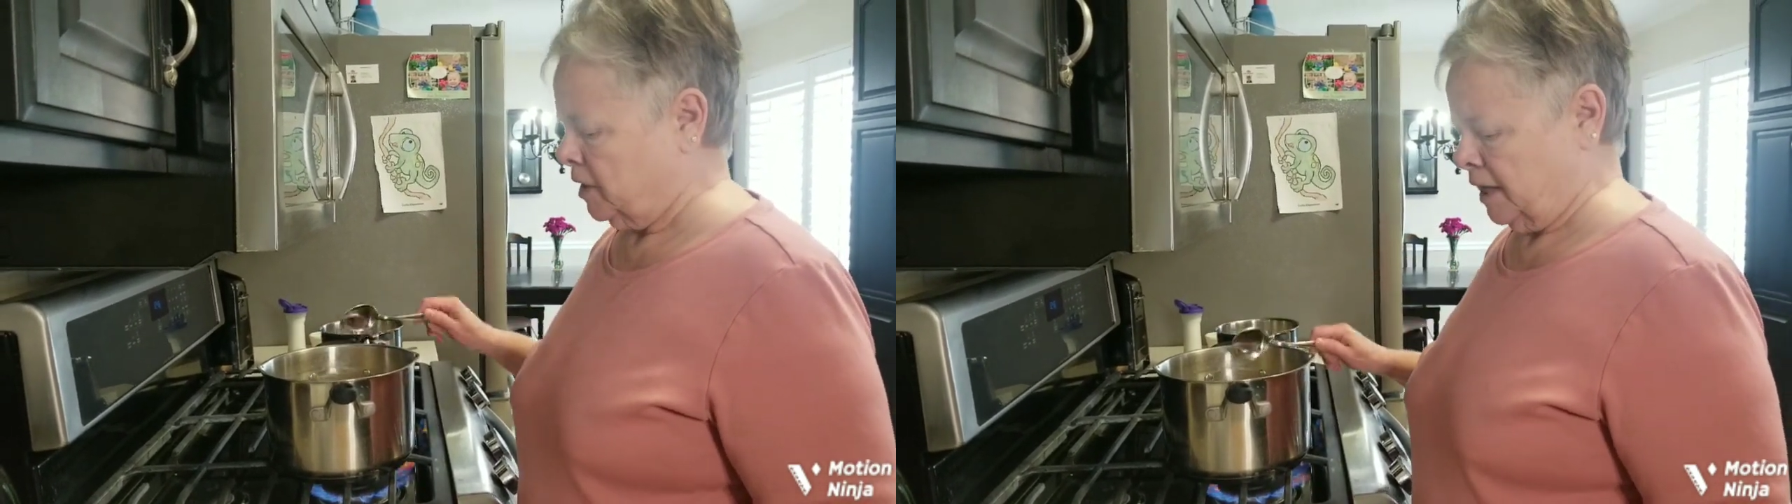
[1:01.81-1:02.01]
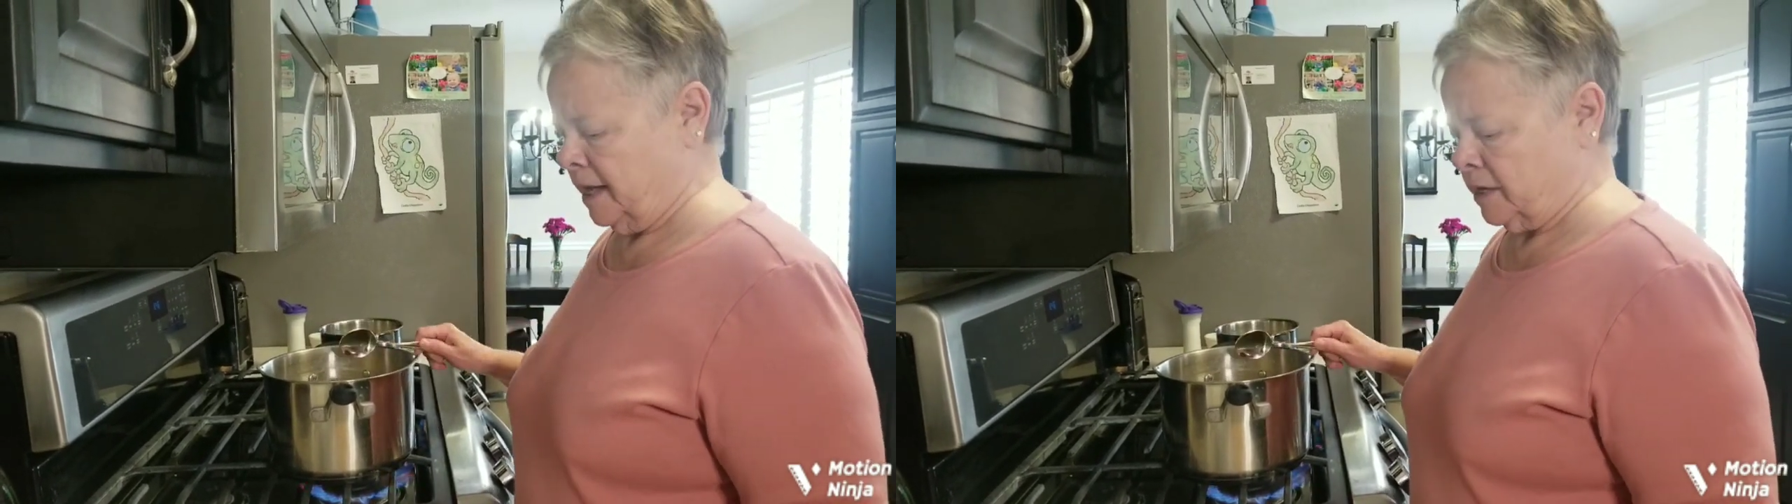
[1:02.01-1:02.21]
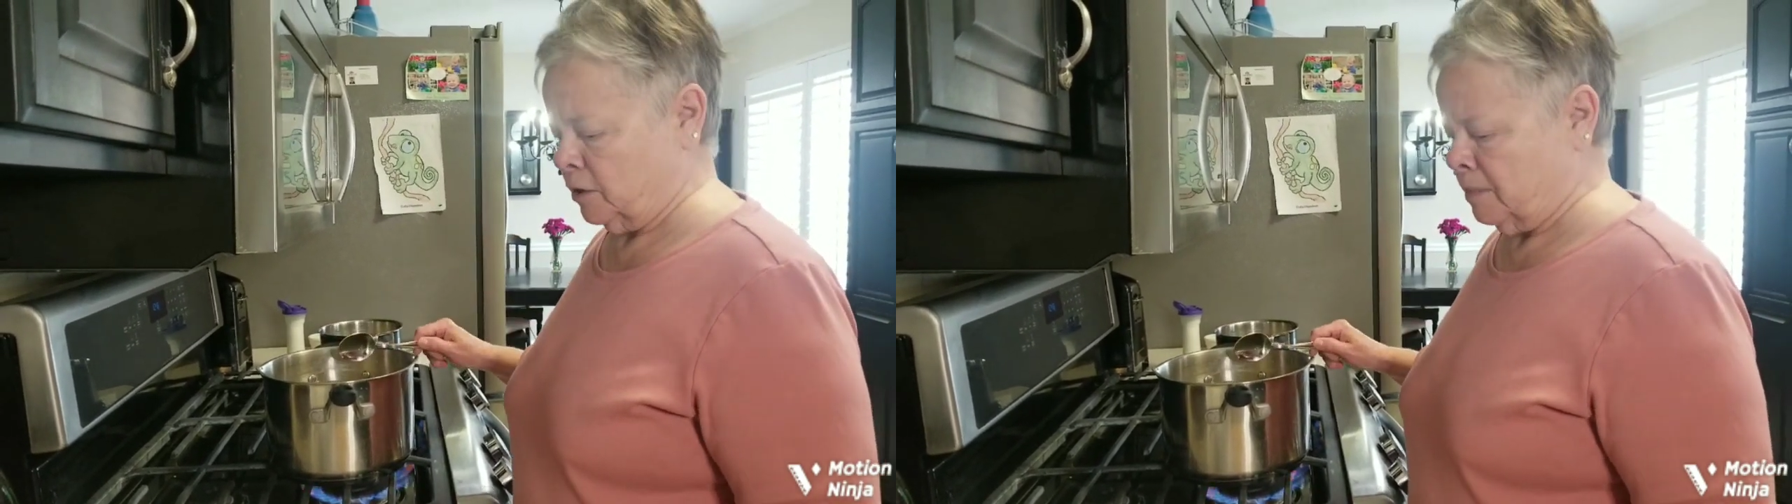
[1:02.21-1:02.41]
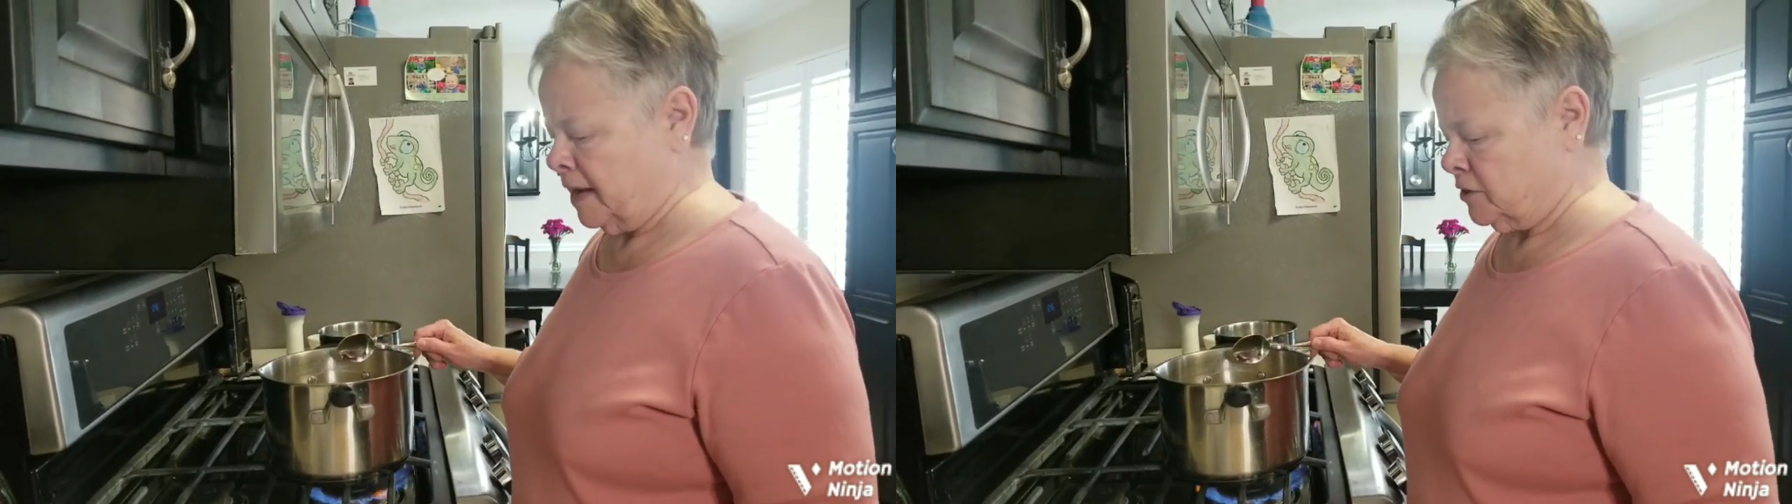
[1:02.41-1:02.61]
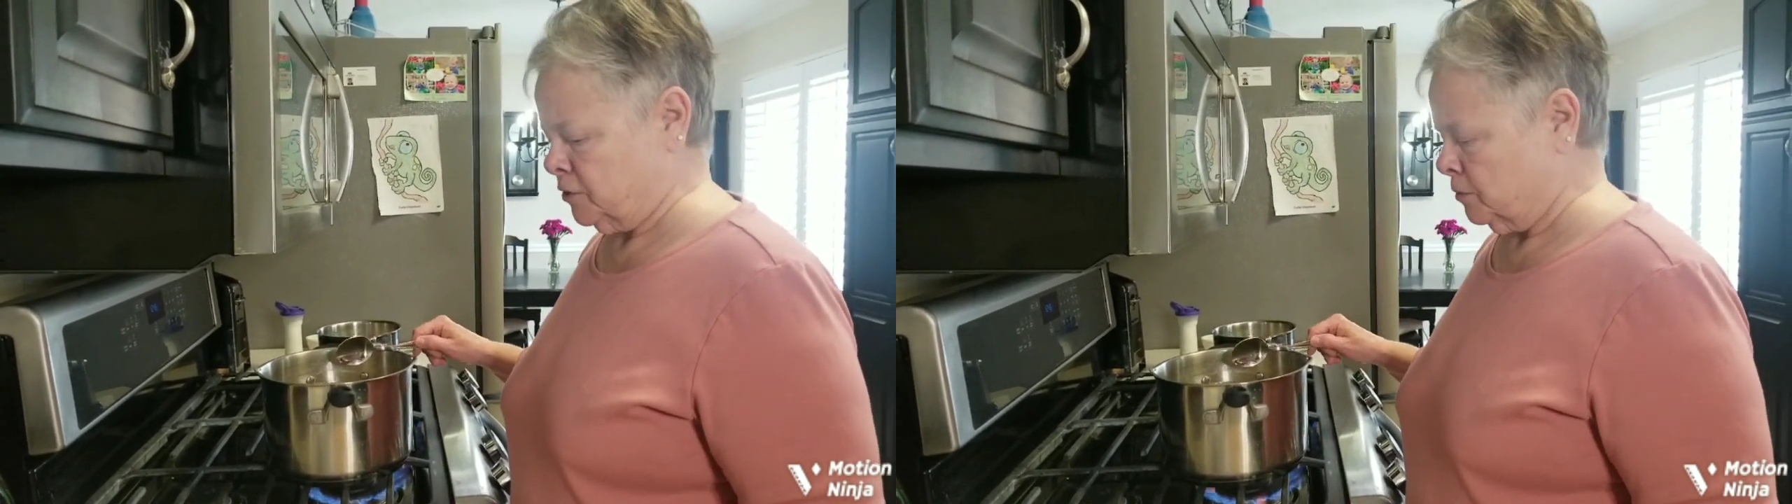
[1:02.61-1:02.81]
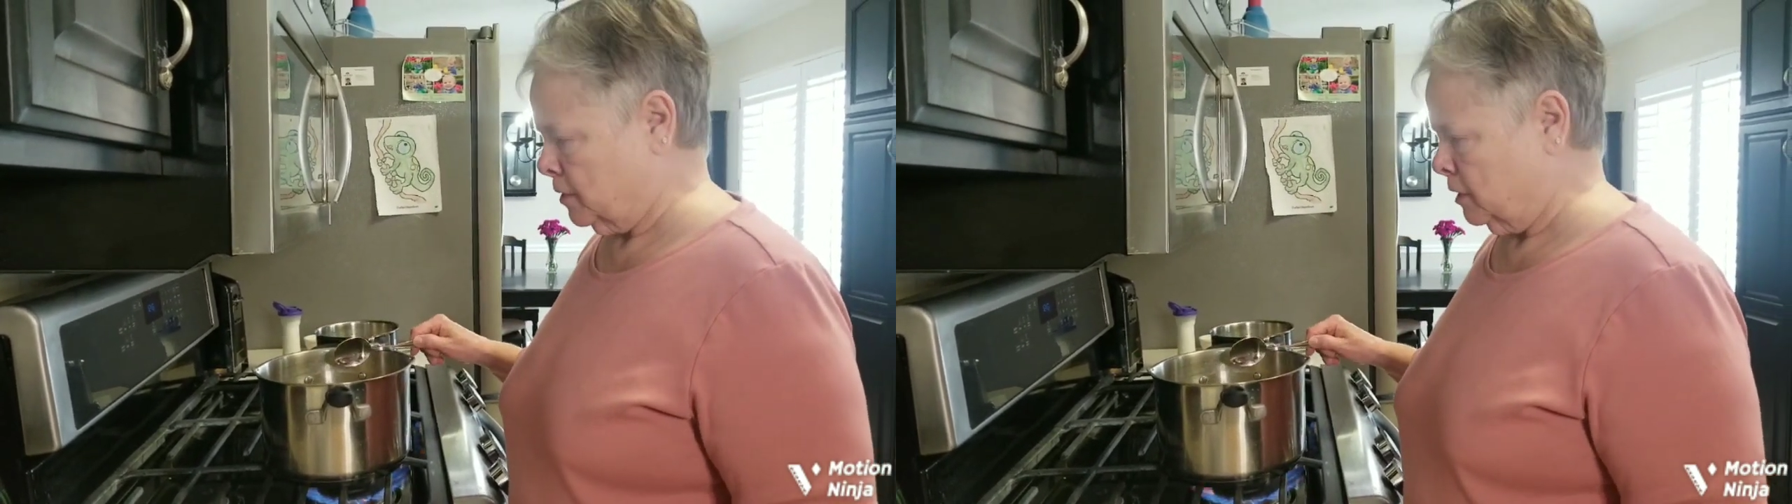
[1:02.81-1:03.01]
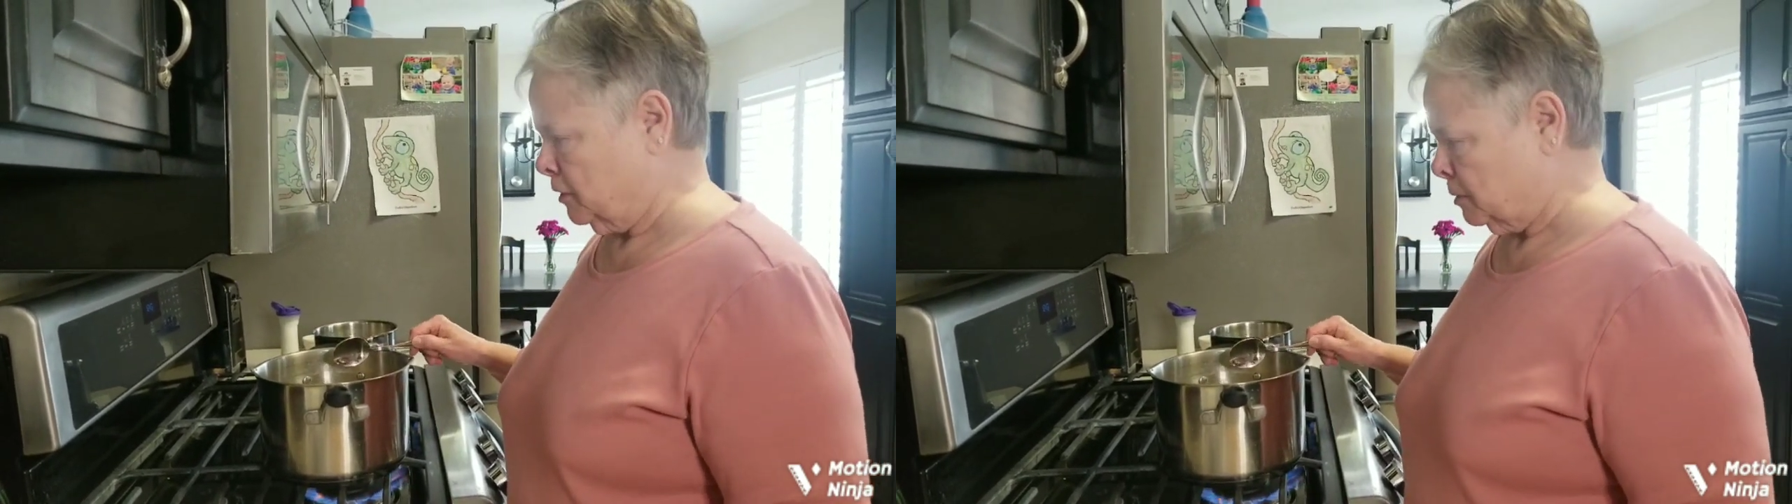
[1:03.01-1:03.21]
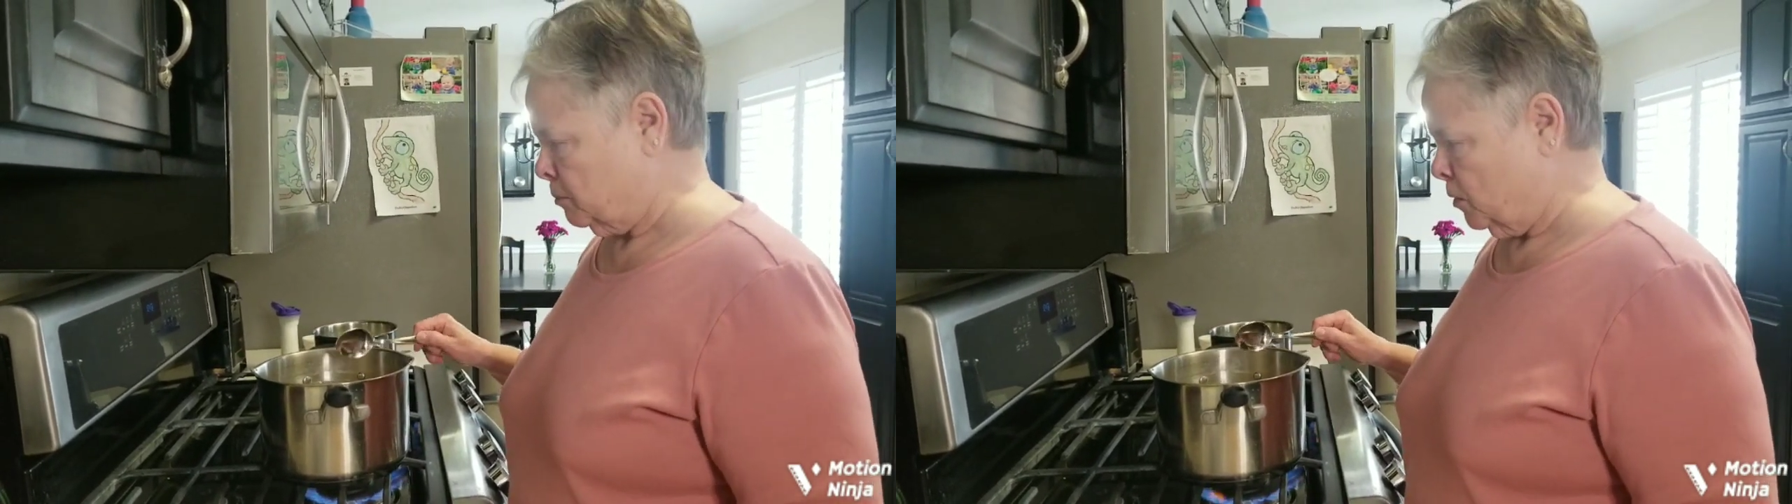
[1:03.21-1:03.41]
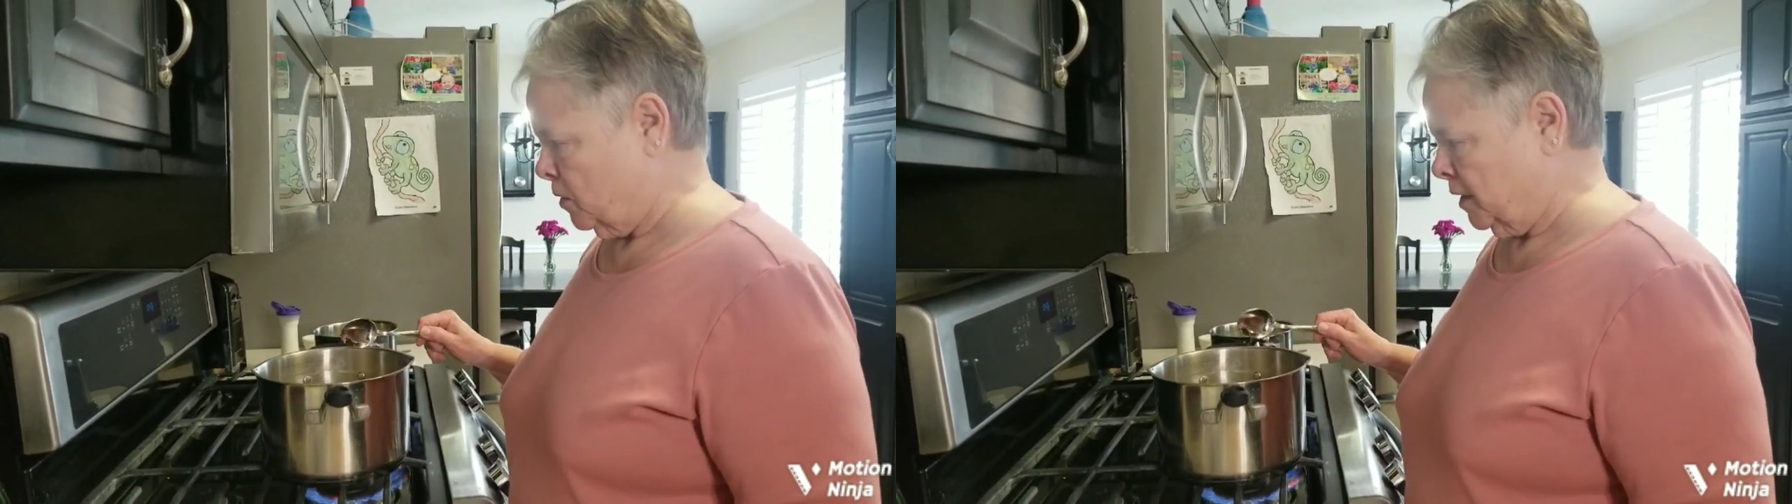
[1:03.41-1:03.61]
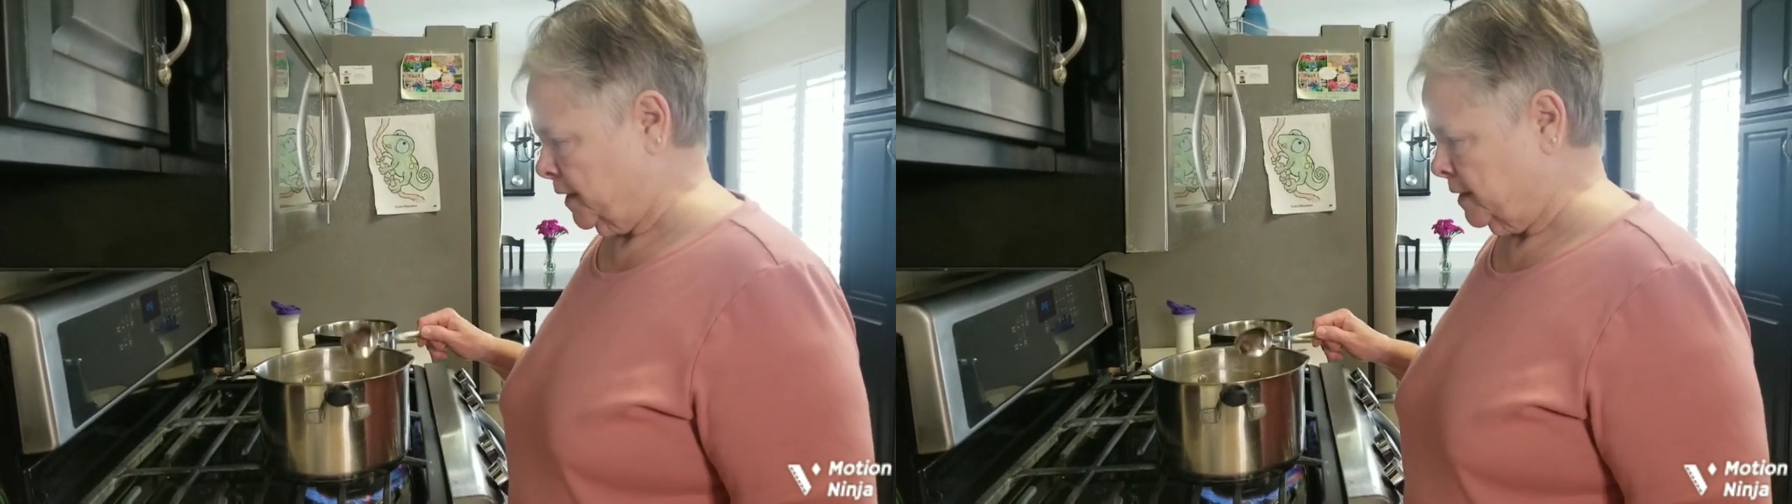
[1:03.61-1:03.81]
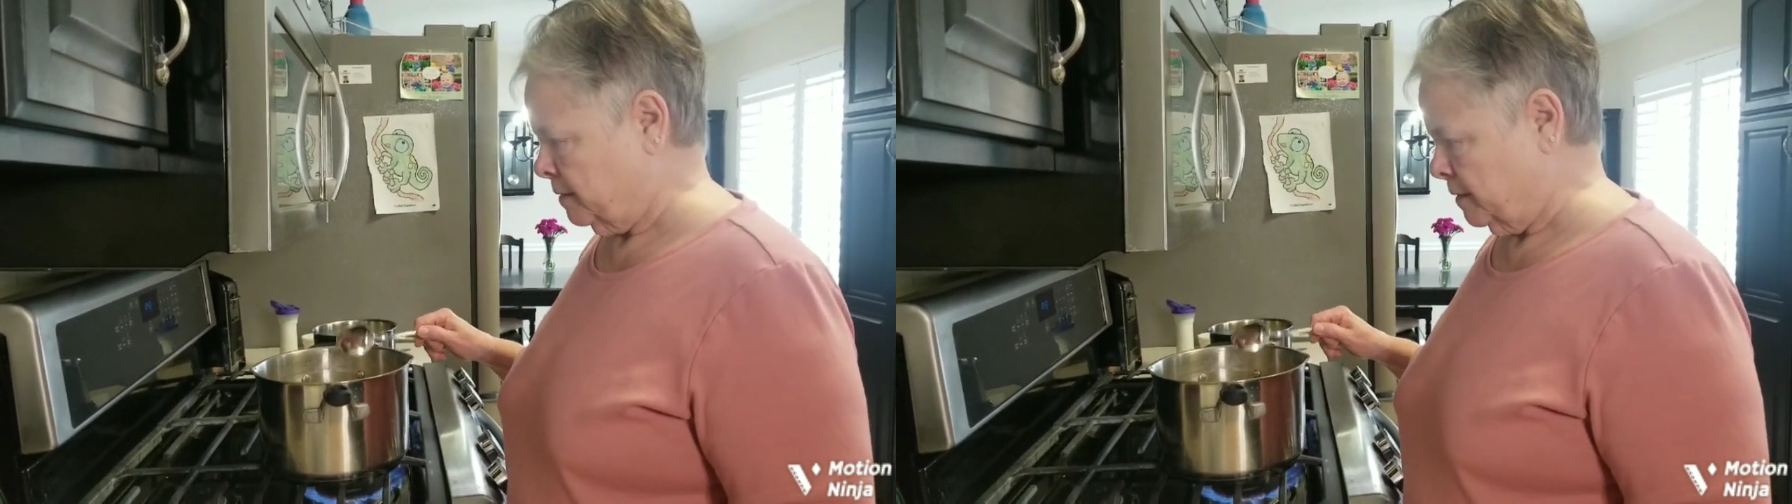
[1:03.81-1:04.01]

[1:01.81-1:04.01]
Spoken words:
let it go back to a rolling boil, and